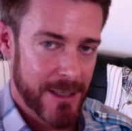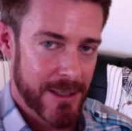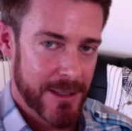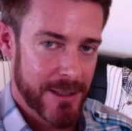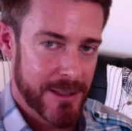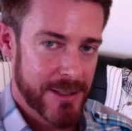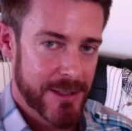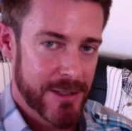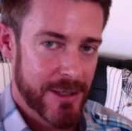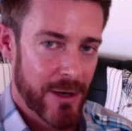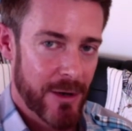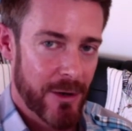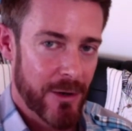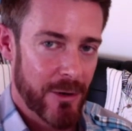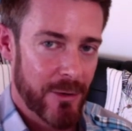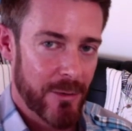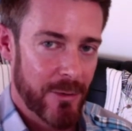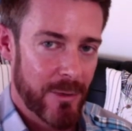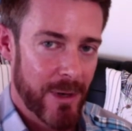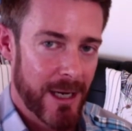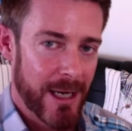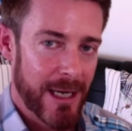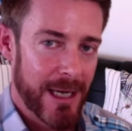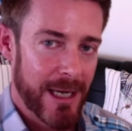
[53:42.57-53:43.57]

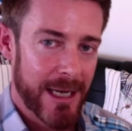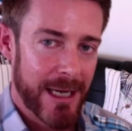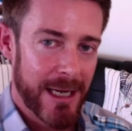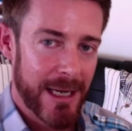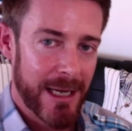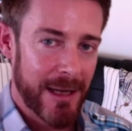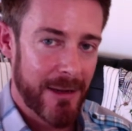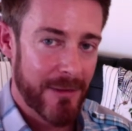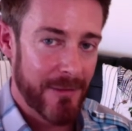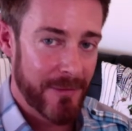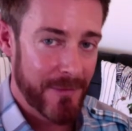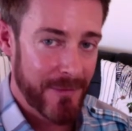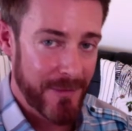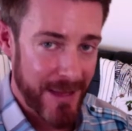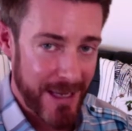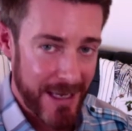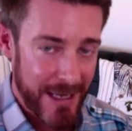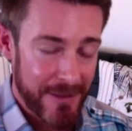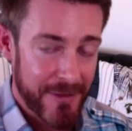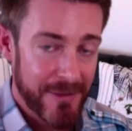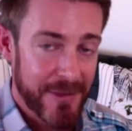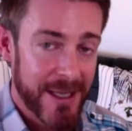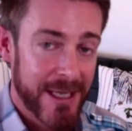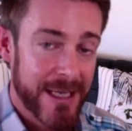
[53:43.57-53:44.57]
So
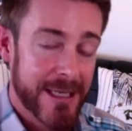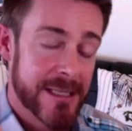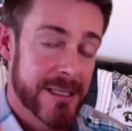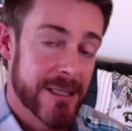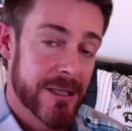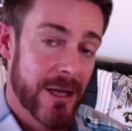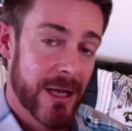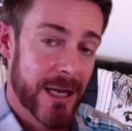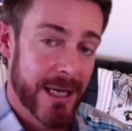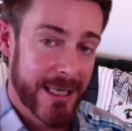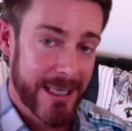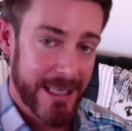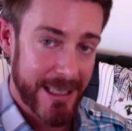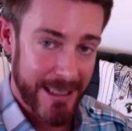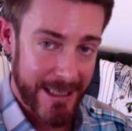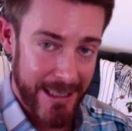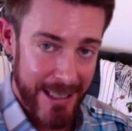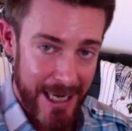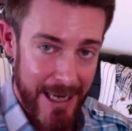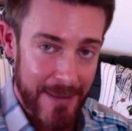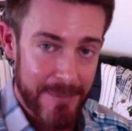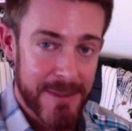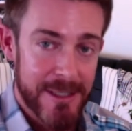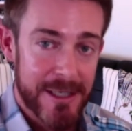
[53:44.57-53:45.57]
they're things like
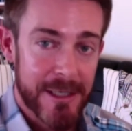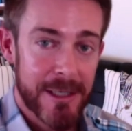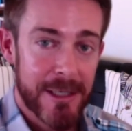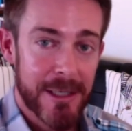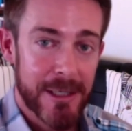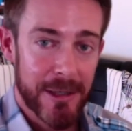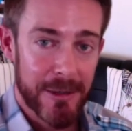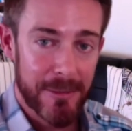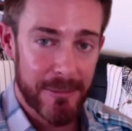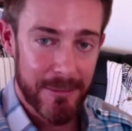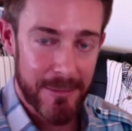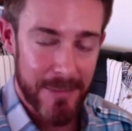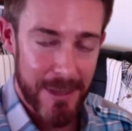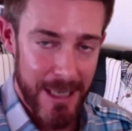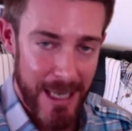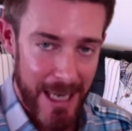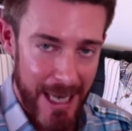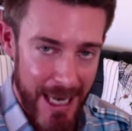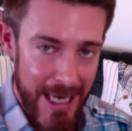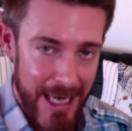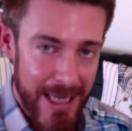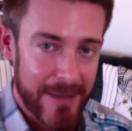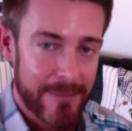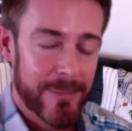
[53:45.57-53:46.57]
capsicum,
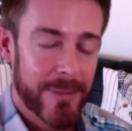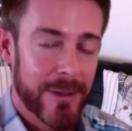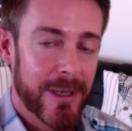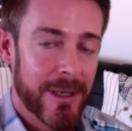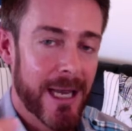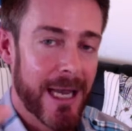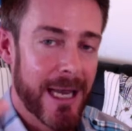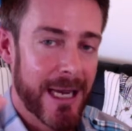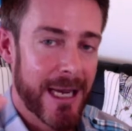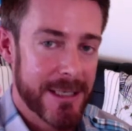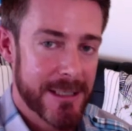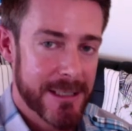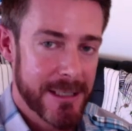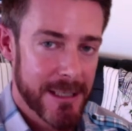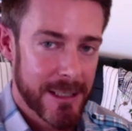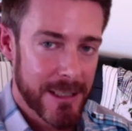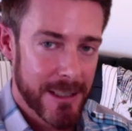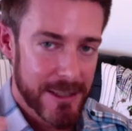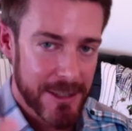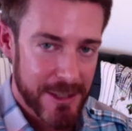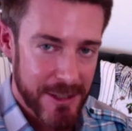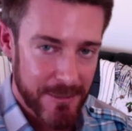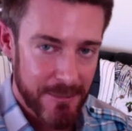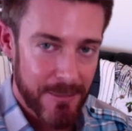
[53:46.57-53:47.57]
eggplant,
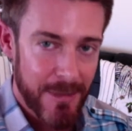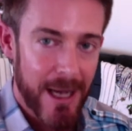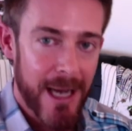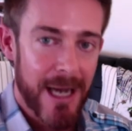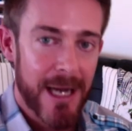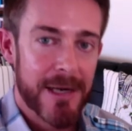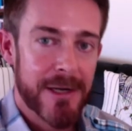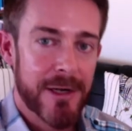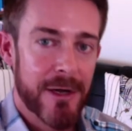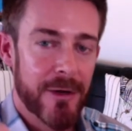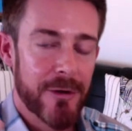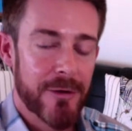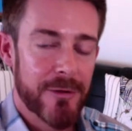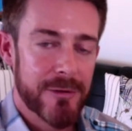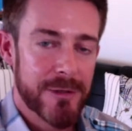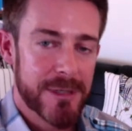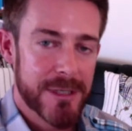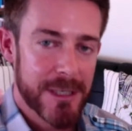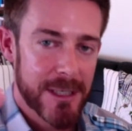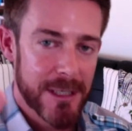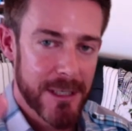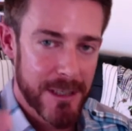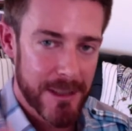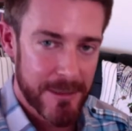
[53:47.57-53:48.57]

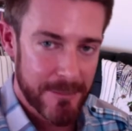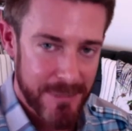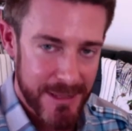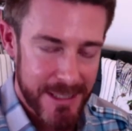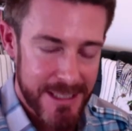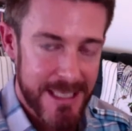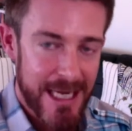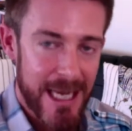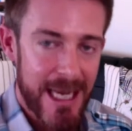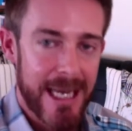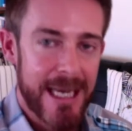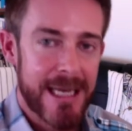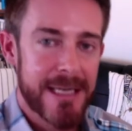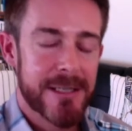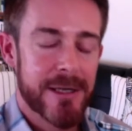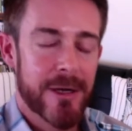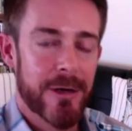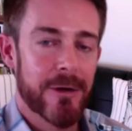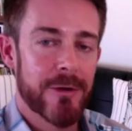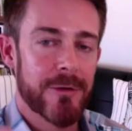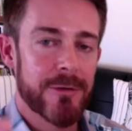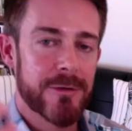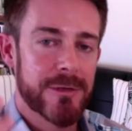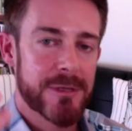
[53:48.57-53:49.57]
tomatoes,
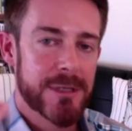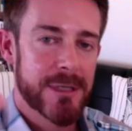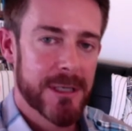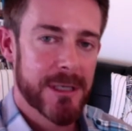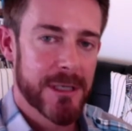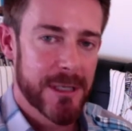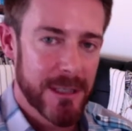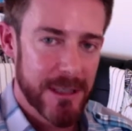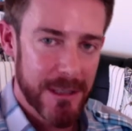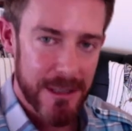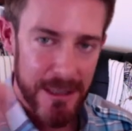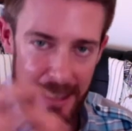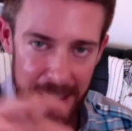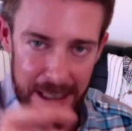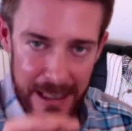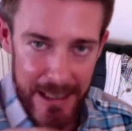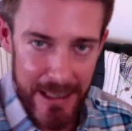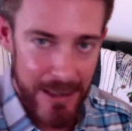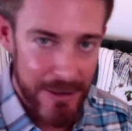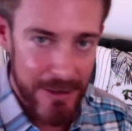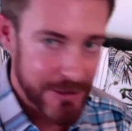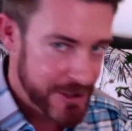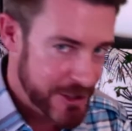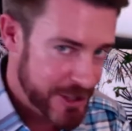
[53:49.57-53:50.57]
potatoes,
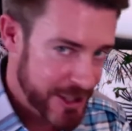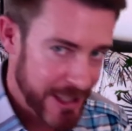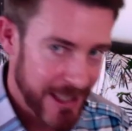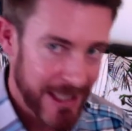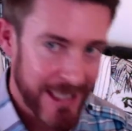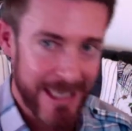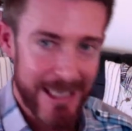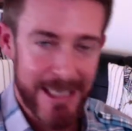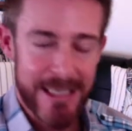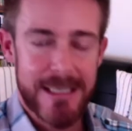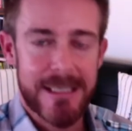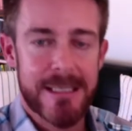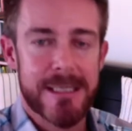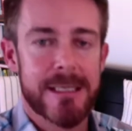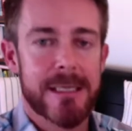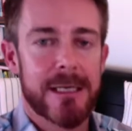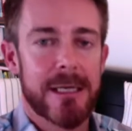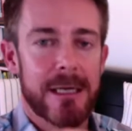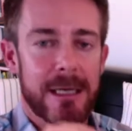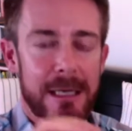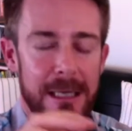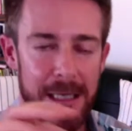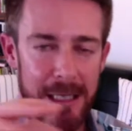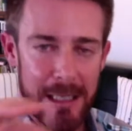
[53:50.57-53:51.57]
chilies,
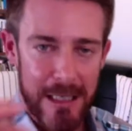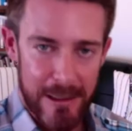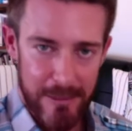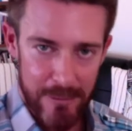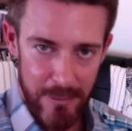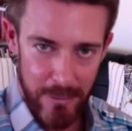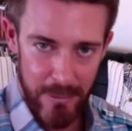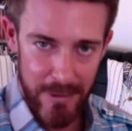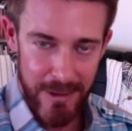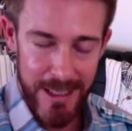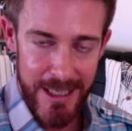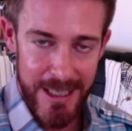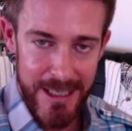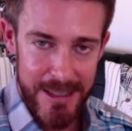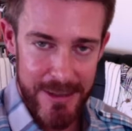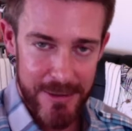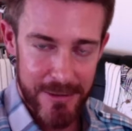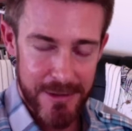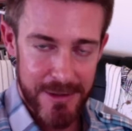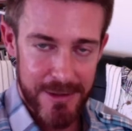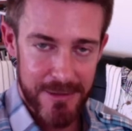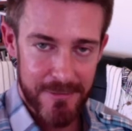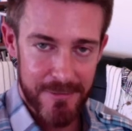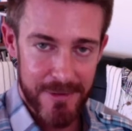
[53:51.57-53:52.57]
all these
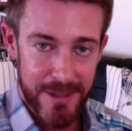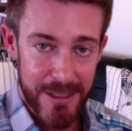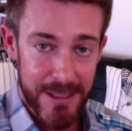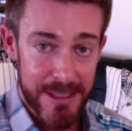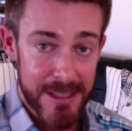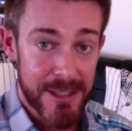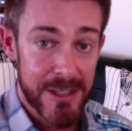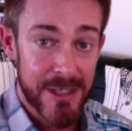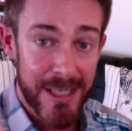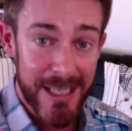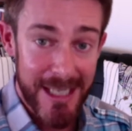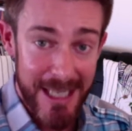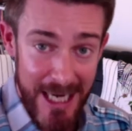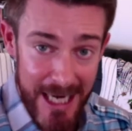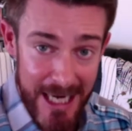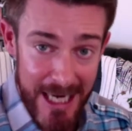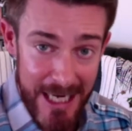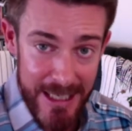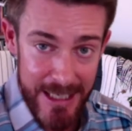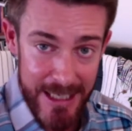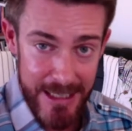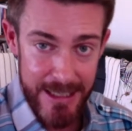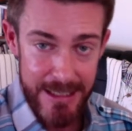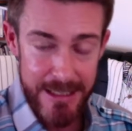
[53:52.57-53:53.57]
sorts of things,
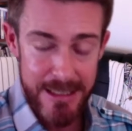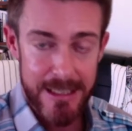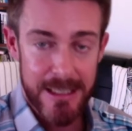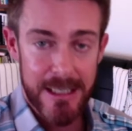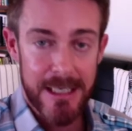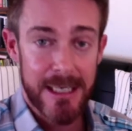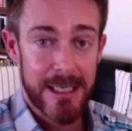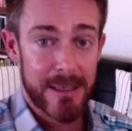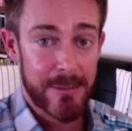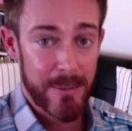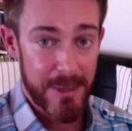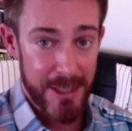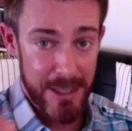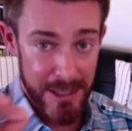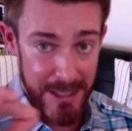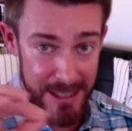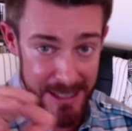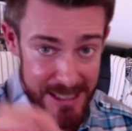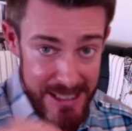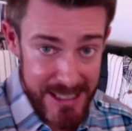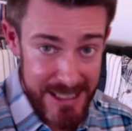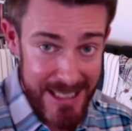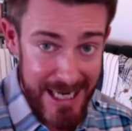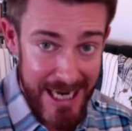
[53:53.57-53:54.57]
zucchinis. We could
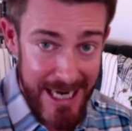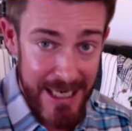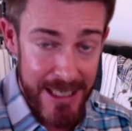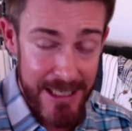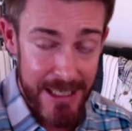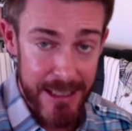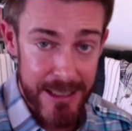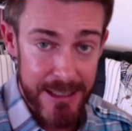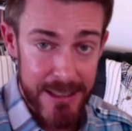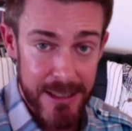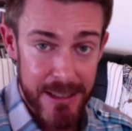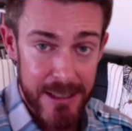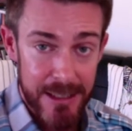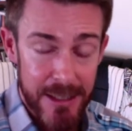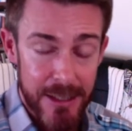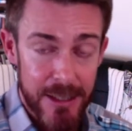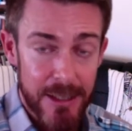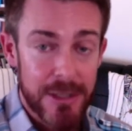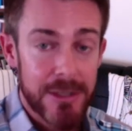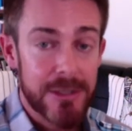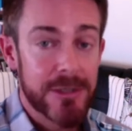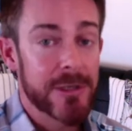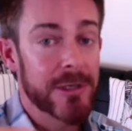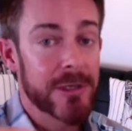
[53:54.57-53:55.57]
extend it
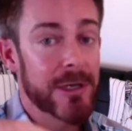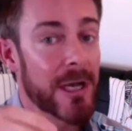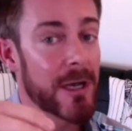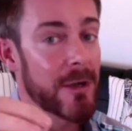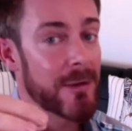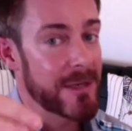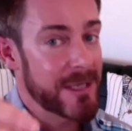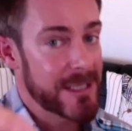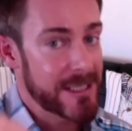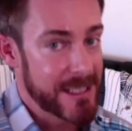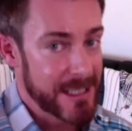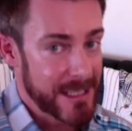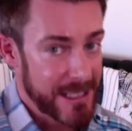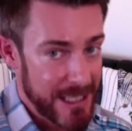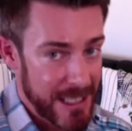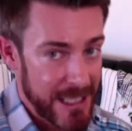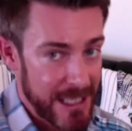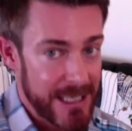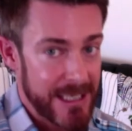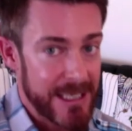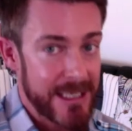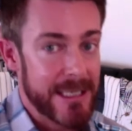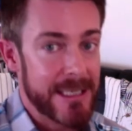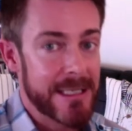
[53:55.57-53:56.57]
to going
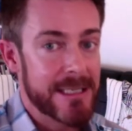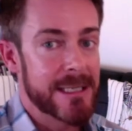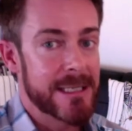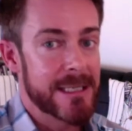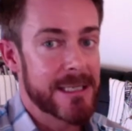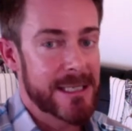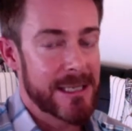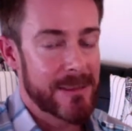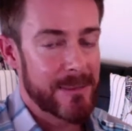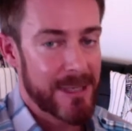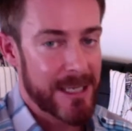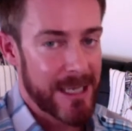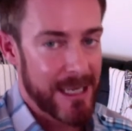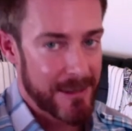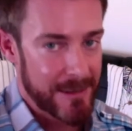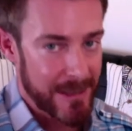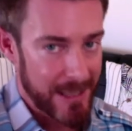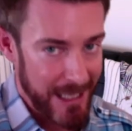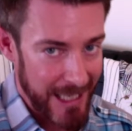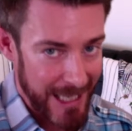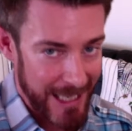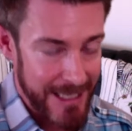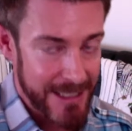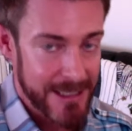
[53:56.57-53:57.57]
zucchinis and some of the other
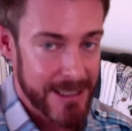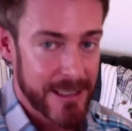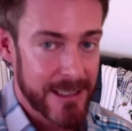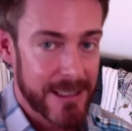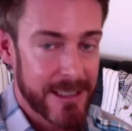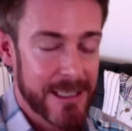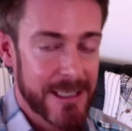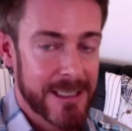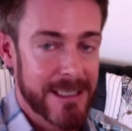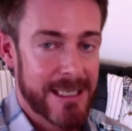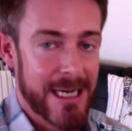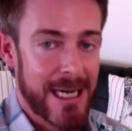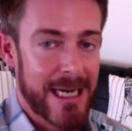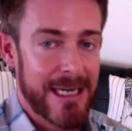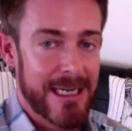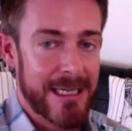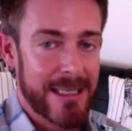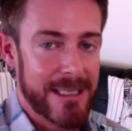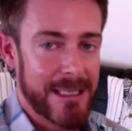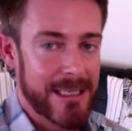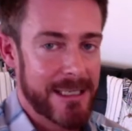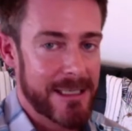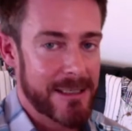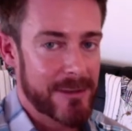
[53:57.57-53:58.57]

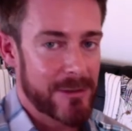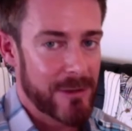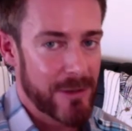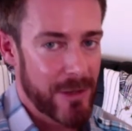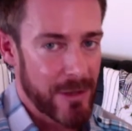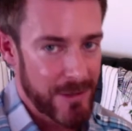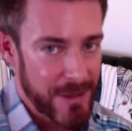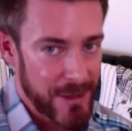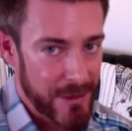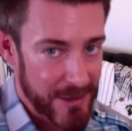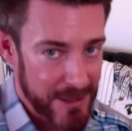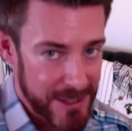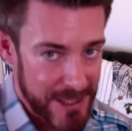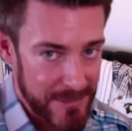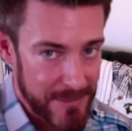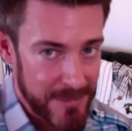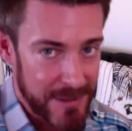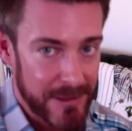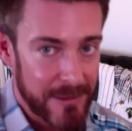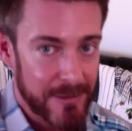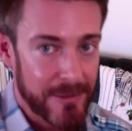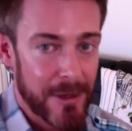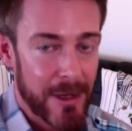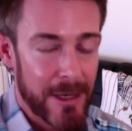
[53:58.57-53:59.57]
lectin-containing things, although they're not
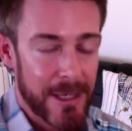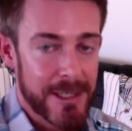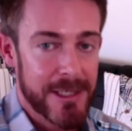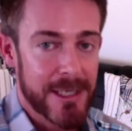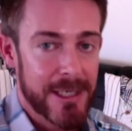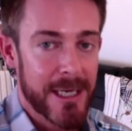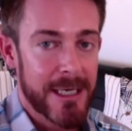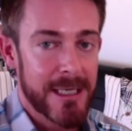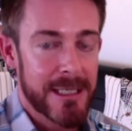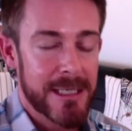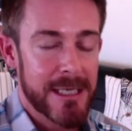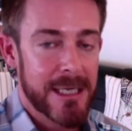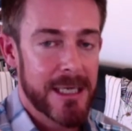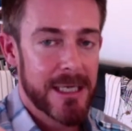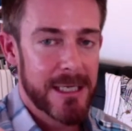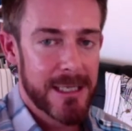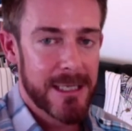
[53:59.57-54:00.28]
typical nightshades.